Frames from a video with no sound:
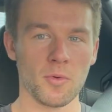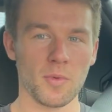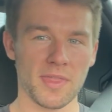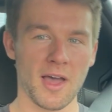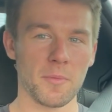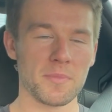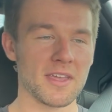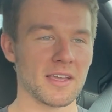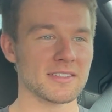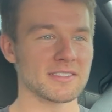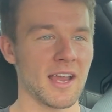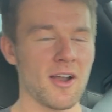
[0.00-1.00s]
without
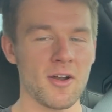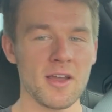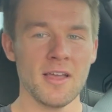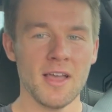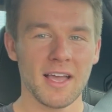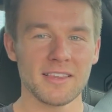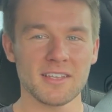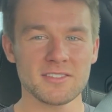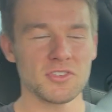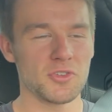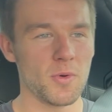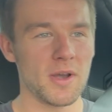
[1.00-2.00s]
being scary. scary and
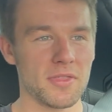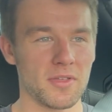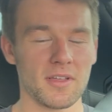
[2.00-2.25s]
doesn't do anything